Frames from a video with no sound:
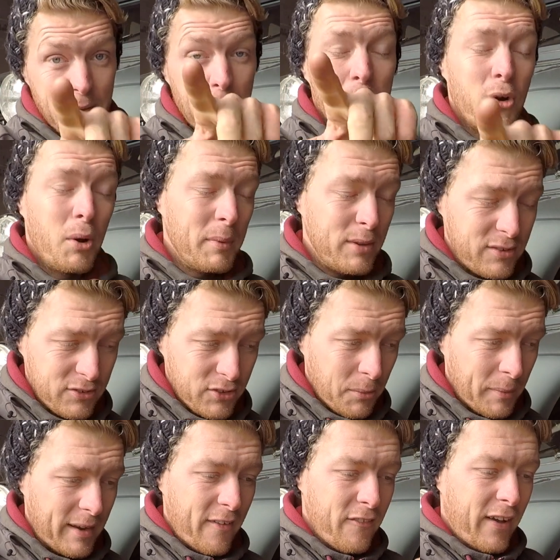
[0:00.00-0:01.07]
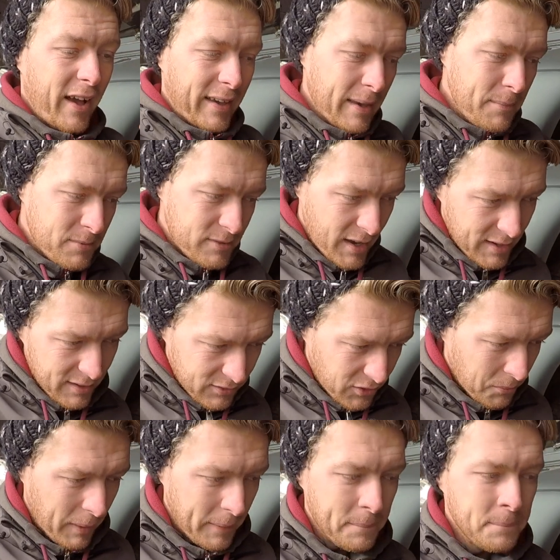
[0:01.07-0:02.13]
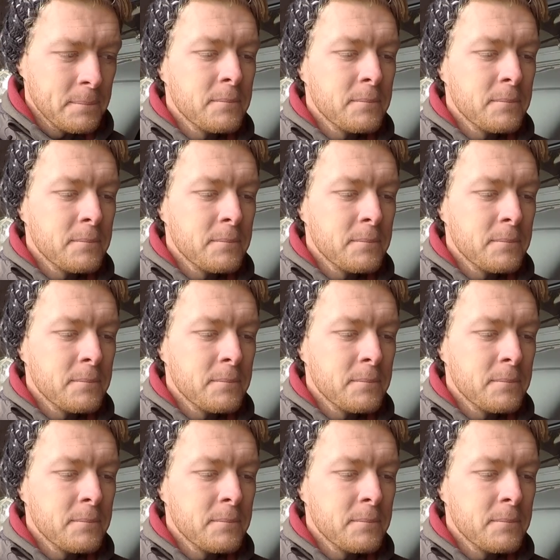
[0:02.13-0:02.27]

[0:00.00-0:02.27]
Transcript: Promise it's coming. I keep saying it's coming.